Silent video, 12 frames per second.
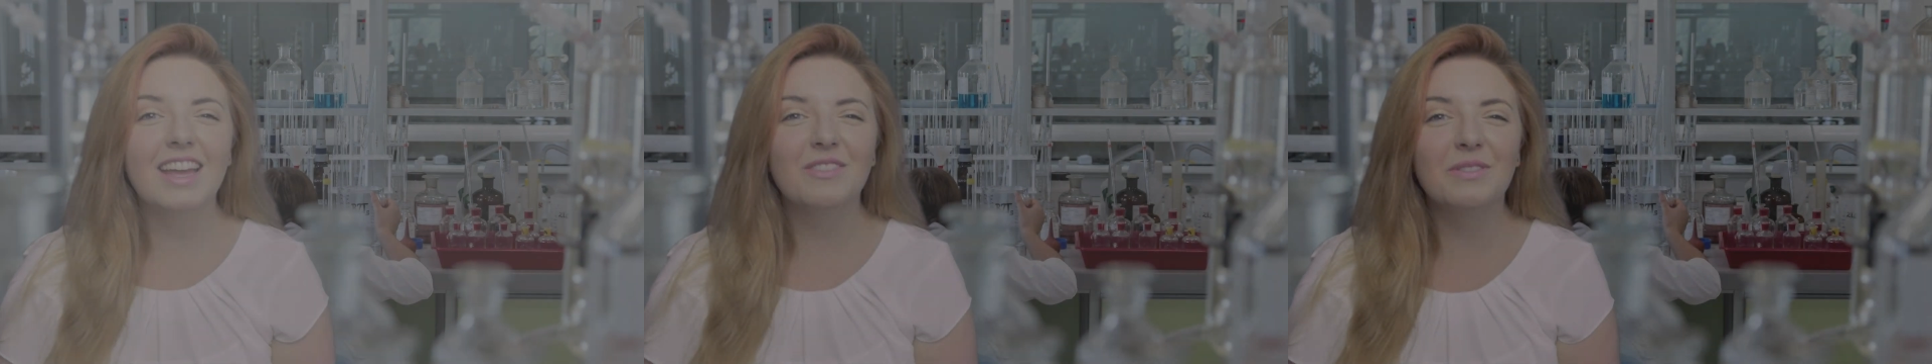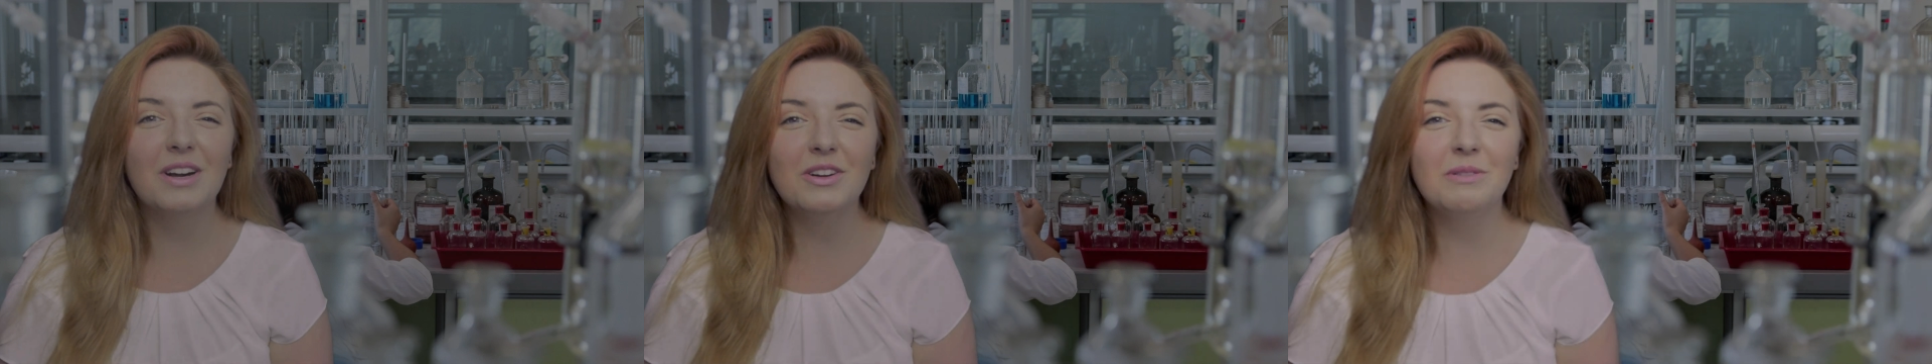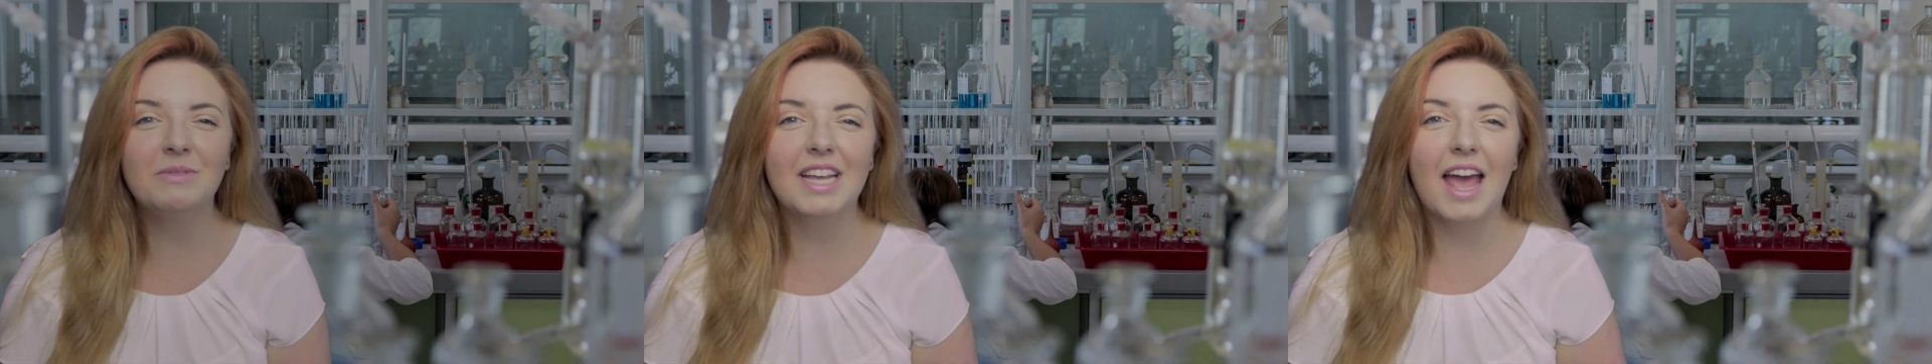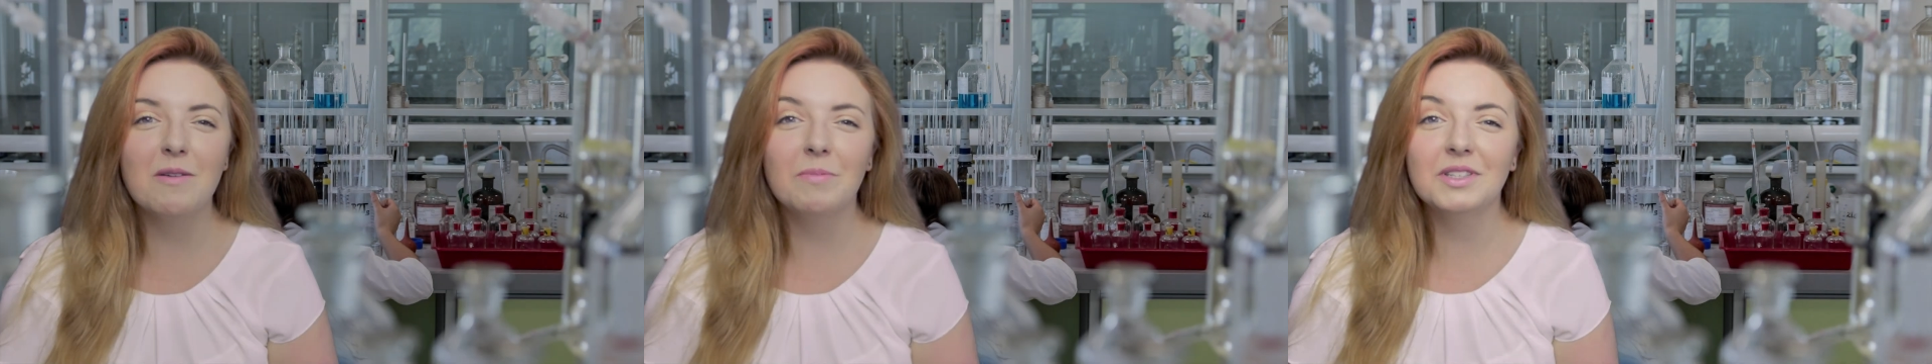and welcome
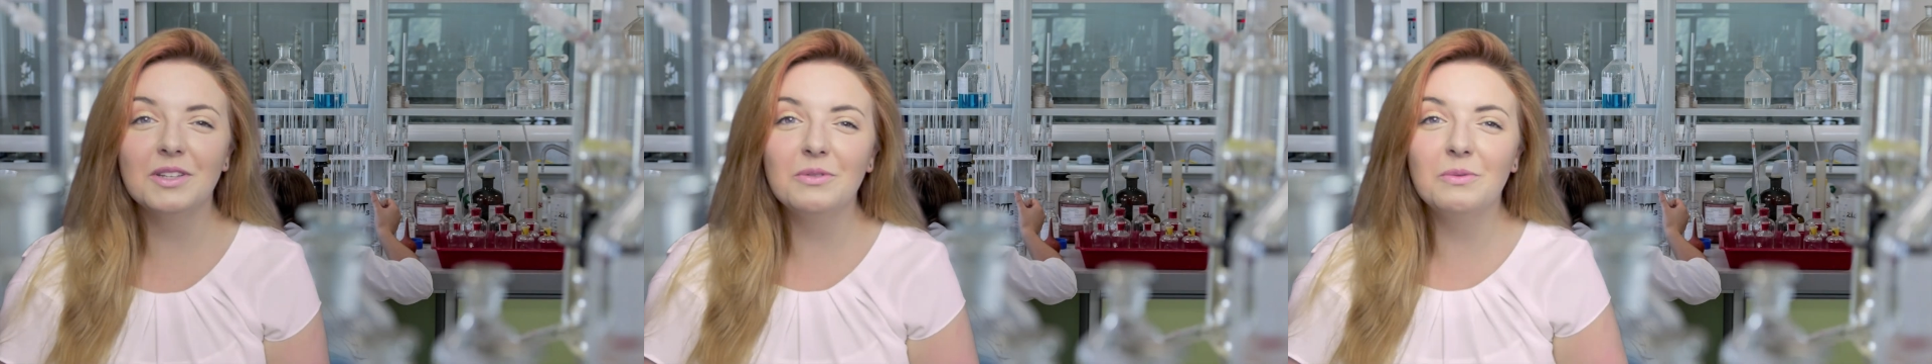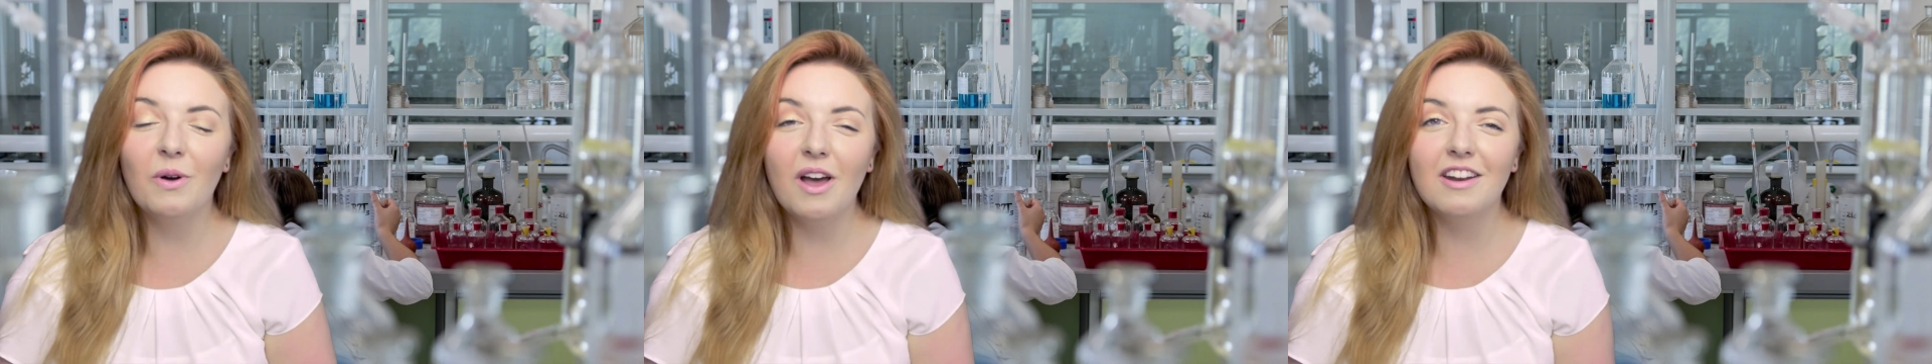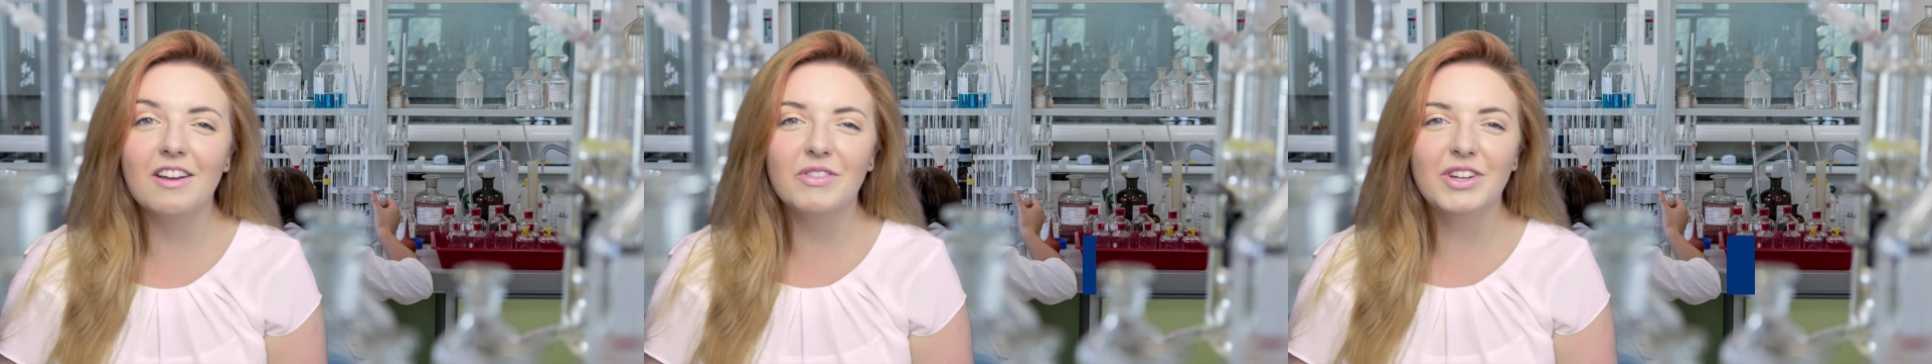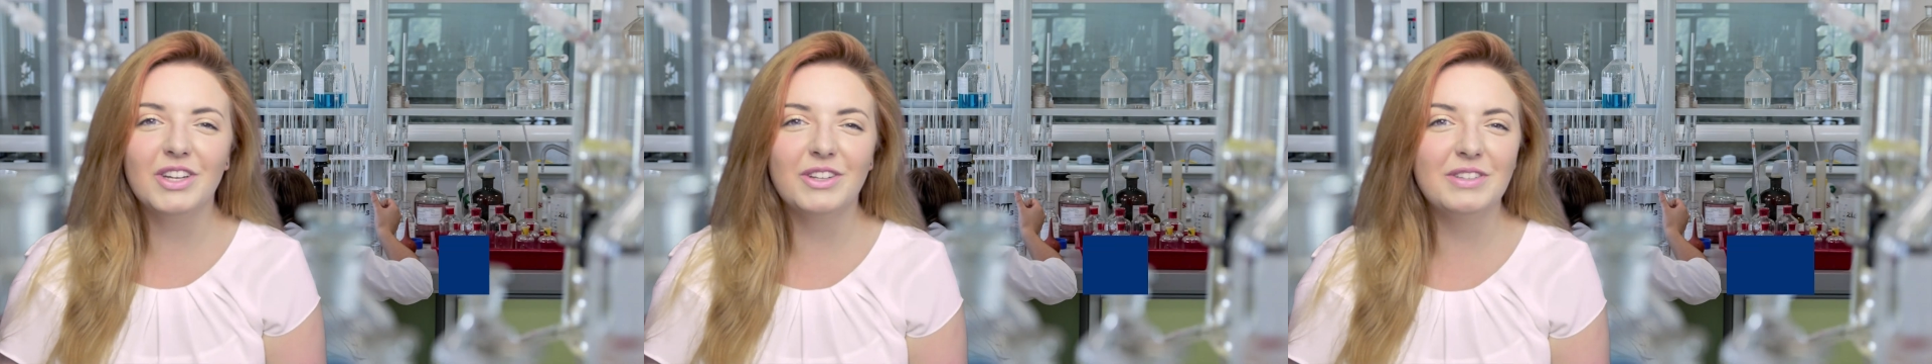to episode one of
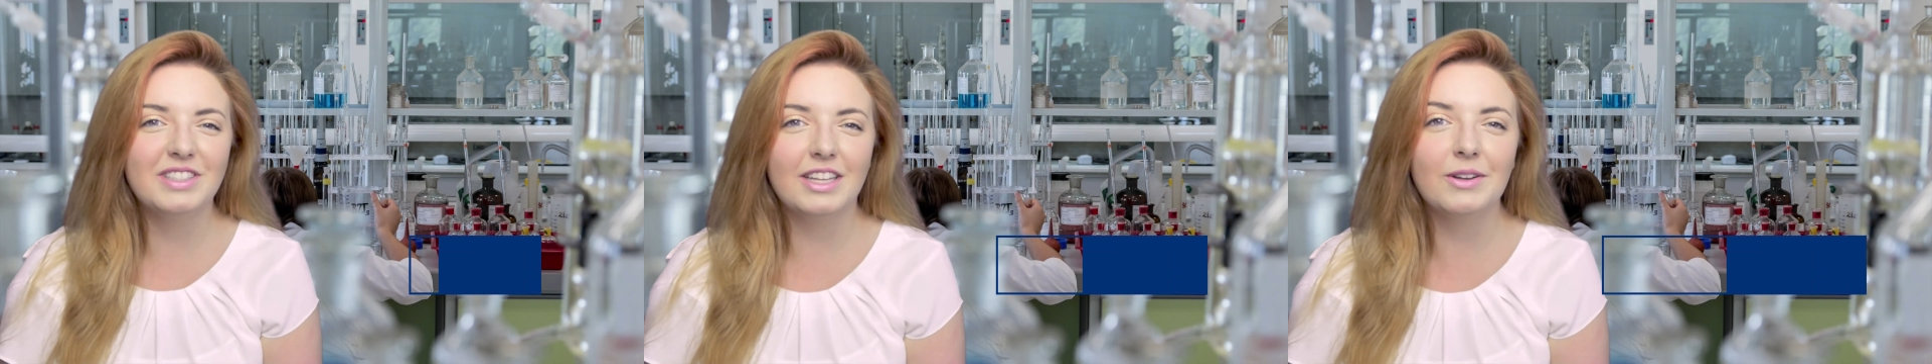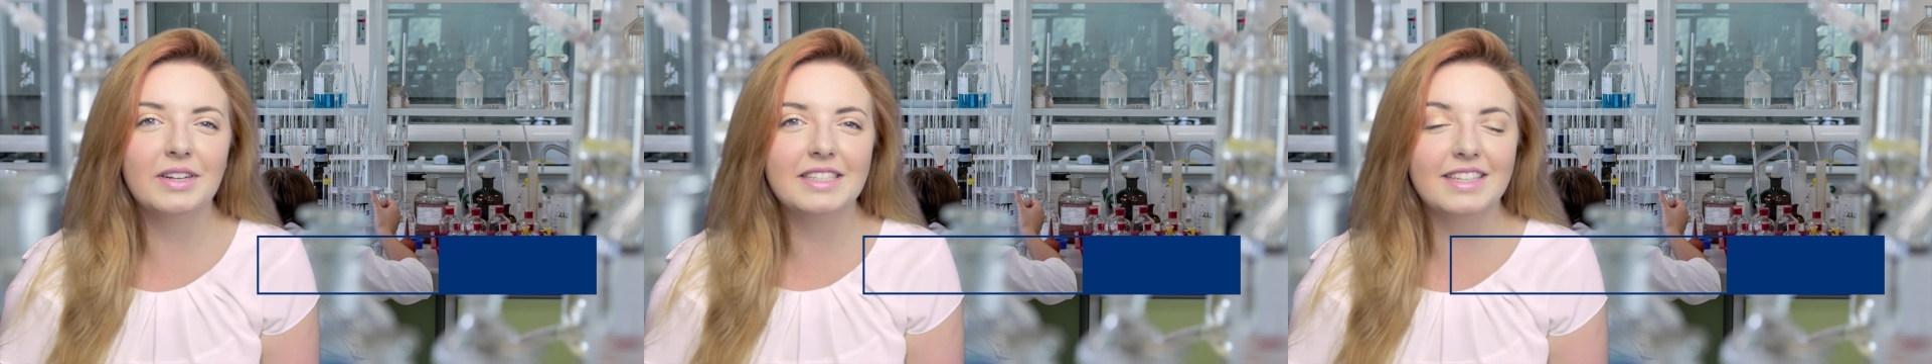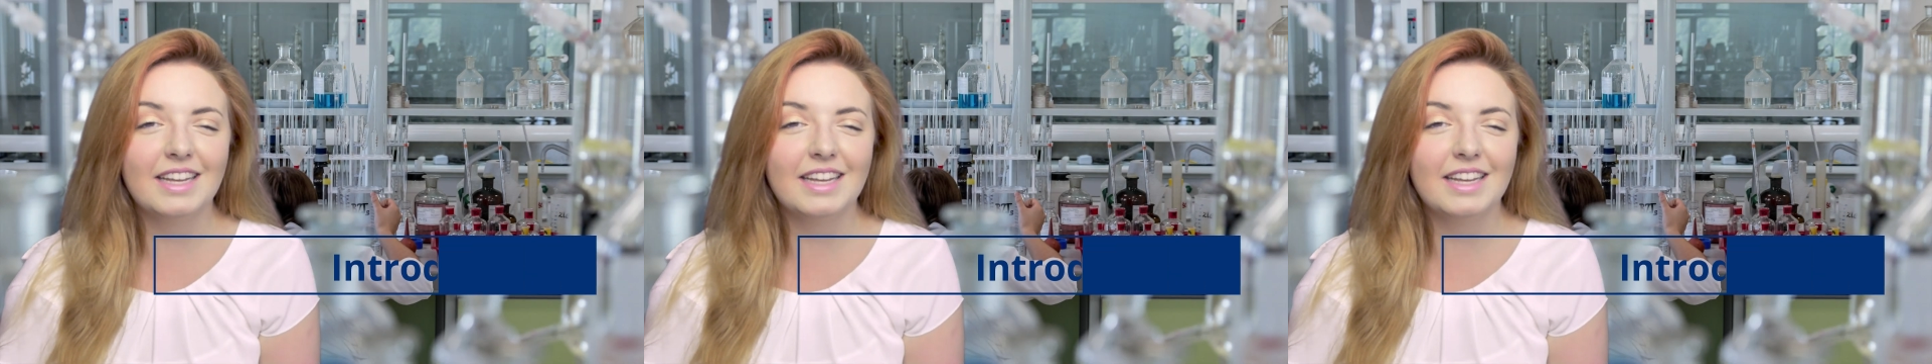a new series,